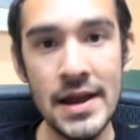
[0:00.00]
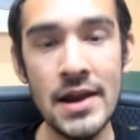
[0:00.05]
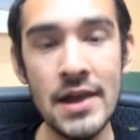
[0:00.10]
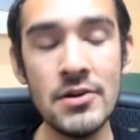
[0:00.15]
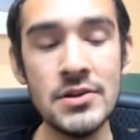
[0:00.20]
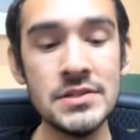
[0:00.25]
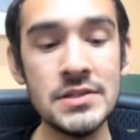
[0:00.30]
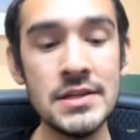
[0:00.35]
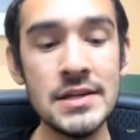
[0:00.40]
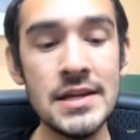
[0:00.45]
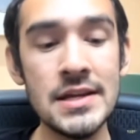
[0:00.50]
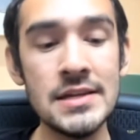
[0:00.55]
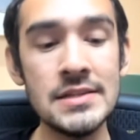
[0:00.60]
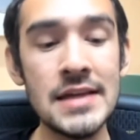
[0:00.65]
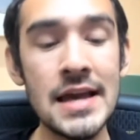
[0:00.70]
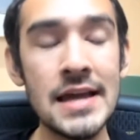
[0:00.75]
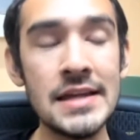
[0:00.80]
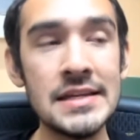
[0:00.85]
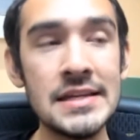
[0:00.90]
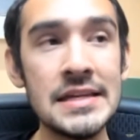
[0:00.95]
Harrison is
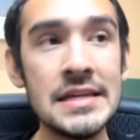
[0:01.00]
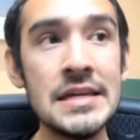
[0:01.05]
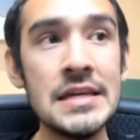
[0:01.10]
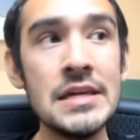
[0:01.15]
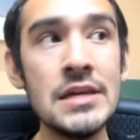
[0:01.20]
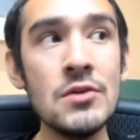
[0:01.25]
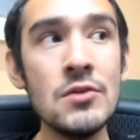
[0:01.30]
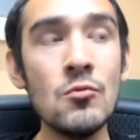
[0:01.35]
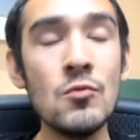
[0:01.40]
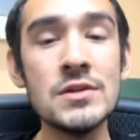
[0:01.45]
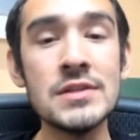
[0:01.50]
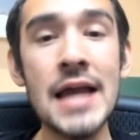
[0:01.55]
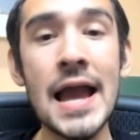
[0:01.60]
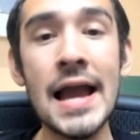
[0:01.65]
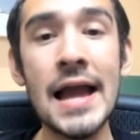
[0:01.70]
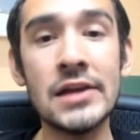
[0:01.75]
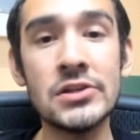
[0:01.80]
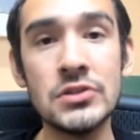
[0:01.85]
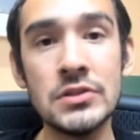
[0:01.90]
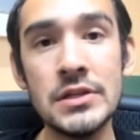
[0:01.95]
that he was
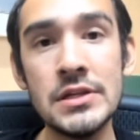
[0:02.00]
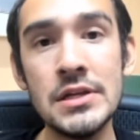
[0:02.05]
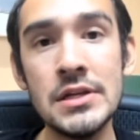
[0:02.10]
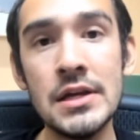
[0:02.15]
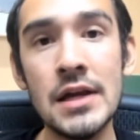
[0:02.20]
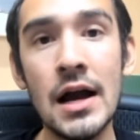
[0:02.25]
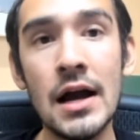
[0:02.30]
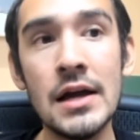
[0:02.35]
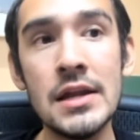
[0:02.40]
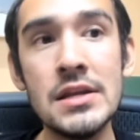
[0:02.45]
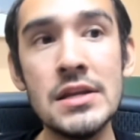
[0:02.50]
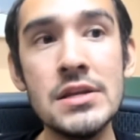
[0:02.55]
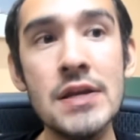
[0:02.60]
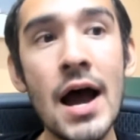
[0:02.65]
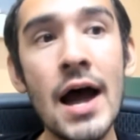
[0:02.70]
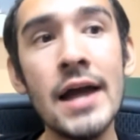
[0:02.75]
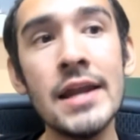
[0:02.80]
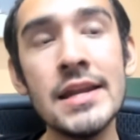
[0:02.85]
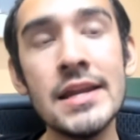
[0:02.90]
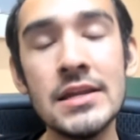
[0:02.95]
actually
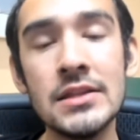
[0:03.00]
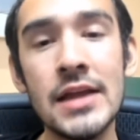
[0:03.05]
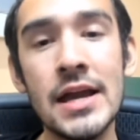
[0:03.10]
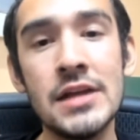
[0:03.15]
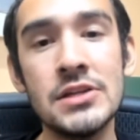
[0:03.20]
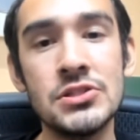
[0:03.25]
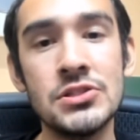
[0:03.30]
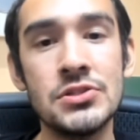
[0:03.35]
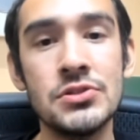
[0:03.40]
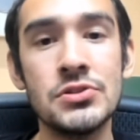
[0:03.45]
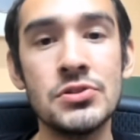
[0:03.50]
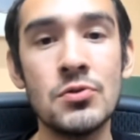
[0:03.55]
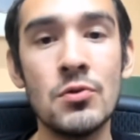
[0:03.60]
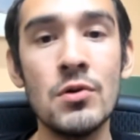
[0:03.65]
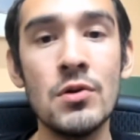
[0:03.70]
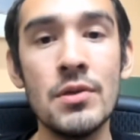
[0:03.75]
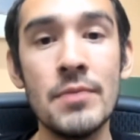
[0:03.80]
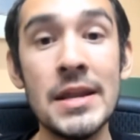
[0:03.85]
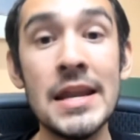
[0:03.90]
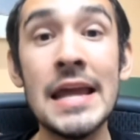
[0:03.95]
not in last year's
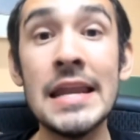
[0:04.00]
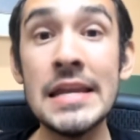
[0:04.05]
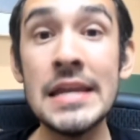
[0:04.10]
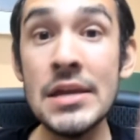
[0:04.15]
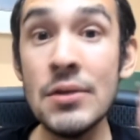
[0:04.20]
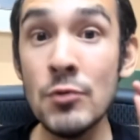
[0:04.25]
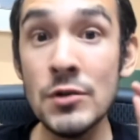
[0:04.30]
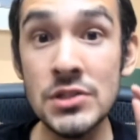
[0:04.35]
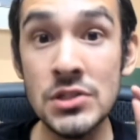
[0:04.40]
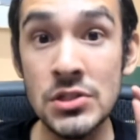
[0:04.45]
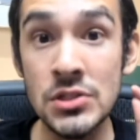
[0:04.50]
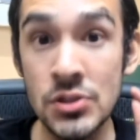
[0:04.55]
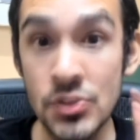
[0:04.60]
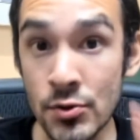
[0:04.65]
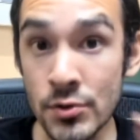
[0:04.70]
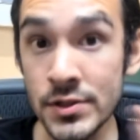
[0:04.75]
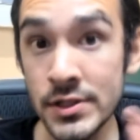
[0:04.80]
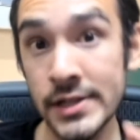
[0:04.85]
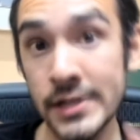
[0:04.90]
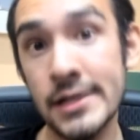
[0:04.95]
tournament, and he was
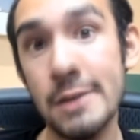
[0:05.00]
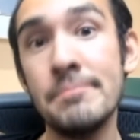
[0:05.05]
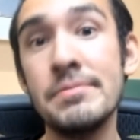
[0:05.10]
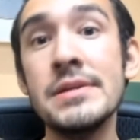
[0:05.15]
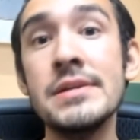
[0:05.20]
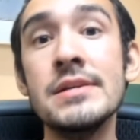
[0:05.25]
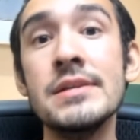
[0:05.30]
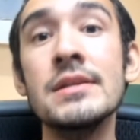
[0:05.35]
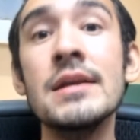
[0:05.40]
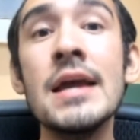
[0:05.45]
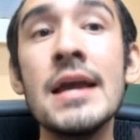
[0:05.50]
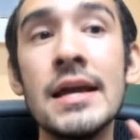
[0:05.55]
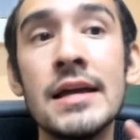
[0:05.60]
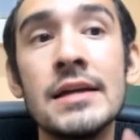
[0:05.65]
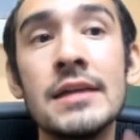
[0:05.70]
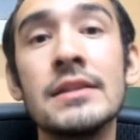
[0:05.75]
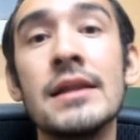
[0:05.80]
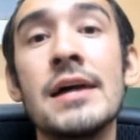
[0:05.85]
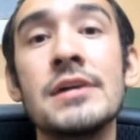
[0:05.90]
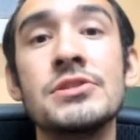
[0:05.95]
due to compete
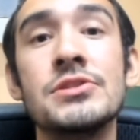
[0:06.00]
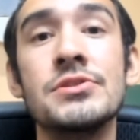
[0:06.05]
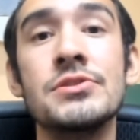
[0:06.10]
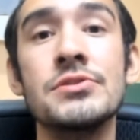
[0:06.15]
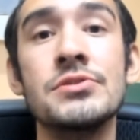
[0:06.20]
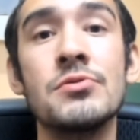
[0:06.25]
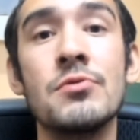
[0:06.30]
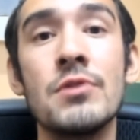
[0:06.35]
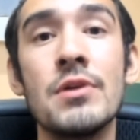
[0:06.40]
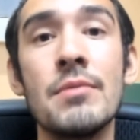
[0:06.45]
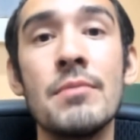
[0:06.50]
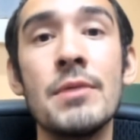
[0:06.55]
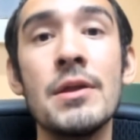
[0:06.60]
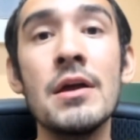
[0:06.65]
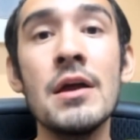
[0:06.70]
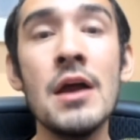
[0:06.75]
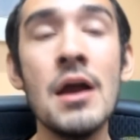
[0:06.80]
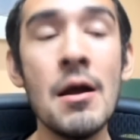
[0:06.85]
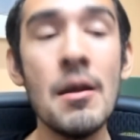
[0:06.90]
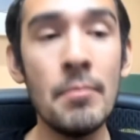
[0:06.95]
in last year's
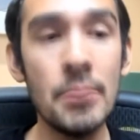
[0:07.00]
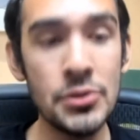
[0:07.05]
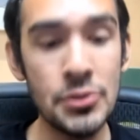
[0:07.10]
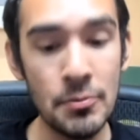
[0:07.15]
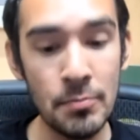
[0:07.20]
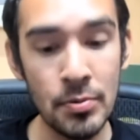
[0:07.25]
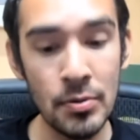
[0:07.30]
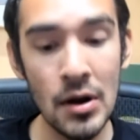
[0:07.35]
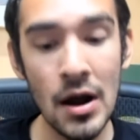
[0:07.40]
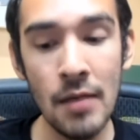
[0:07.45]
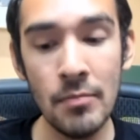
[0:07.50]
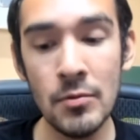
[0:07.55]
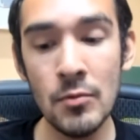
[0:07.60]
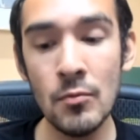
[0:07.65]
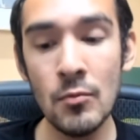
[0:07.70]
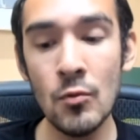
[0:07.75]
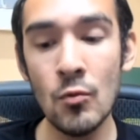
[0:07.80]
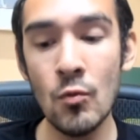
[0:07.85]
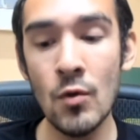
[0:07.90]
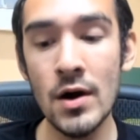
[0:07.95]
tournament. But the
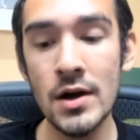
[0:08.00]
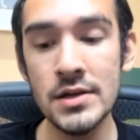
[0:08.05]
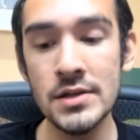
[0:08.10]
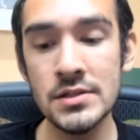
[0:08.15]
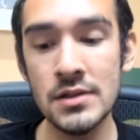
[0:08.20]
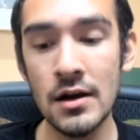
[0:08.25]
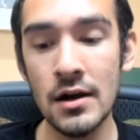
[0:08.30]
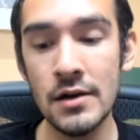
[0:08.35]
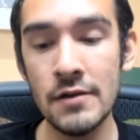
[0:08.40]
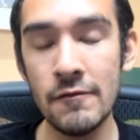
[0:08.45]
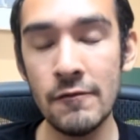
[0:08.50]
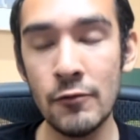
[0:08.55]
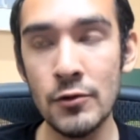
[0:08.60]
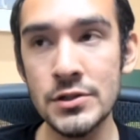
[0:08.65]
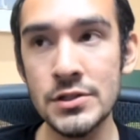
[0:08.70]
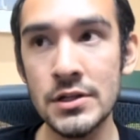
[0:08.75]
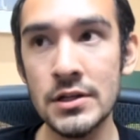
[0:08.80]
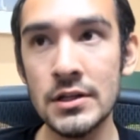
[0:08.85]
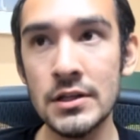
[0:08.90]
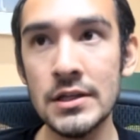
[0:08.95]
problem was,
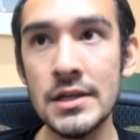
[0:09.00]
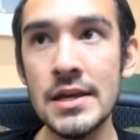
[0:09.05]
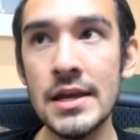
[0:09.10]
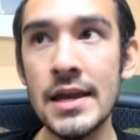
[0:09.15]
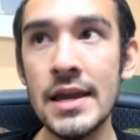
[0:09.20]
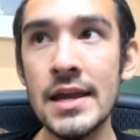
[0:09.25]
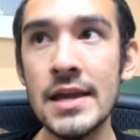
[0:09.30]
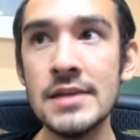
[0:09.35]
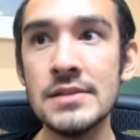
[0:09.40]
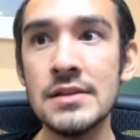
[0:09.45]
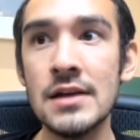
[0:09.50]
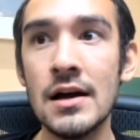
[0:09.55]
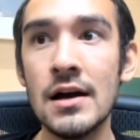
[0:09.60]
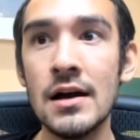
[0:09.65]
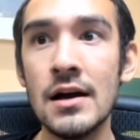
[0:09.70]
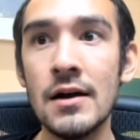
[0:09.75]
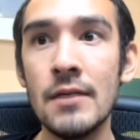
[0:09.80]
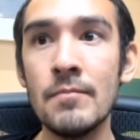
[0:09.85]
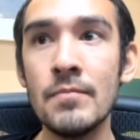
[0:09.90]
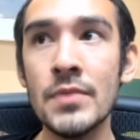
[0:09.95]
unfortunately, his
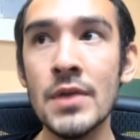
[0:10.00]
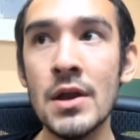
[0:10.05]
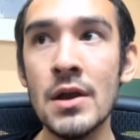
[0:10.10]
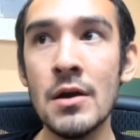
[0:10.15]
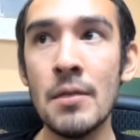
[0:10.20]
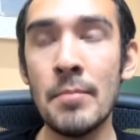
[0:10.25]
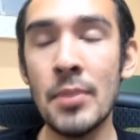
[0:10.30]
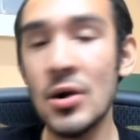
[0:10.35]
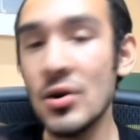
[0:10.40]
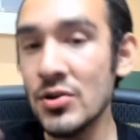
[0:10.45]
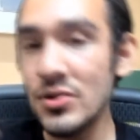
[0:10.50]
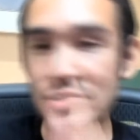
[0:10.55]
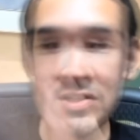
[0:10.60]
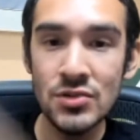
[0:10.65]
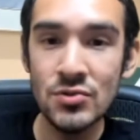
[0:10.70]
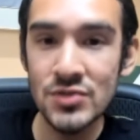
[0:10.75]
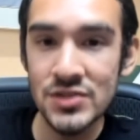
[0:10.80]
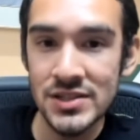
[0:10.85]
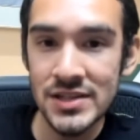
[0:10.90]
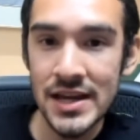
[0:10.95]

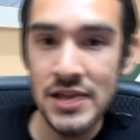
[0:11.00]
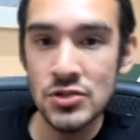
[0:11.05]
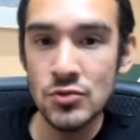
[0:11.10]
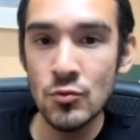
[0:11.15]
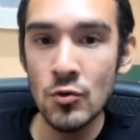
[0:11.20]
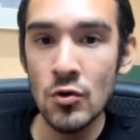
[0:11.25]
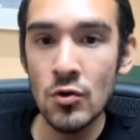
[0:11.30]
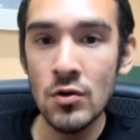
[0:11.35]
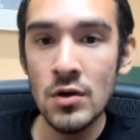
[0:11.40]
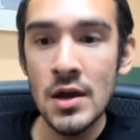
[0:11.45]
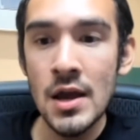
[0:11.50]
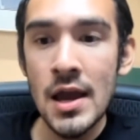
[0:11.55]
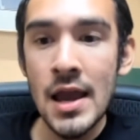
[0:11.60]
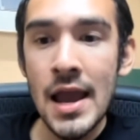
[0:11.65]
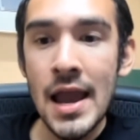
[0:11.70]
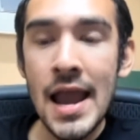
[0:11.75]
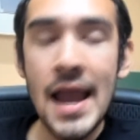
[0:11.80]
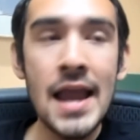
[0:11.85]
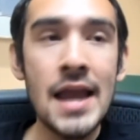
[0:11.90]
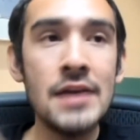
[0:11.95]
personal schedule
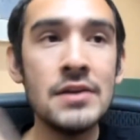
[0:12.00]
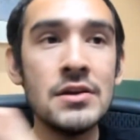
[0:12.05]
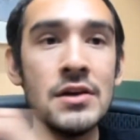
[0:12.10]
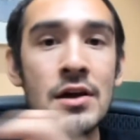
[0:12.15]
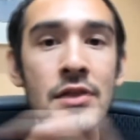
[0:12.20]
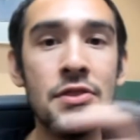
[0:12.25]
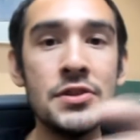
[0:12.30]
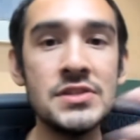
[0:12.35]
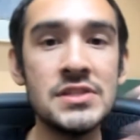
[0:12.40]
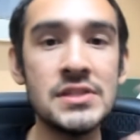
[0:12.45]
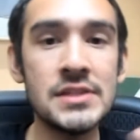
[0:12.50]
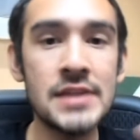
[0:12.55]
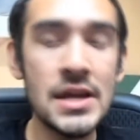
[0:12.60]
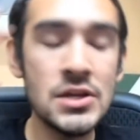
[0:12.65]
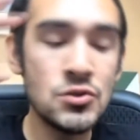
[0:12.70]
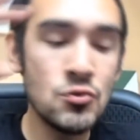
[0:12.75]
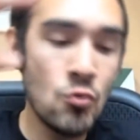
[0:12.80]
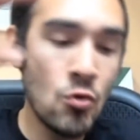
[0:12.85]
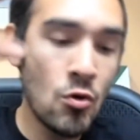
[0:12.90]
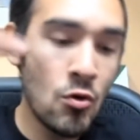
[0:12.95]
and the
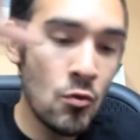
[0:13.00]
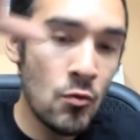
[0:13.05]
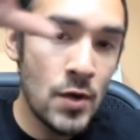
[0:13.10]
schedule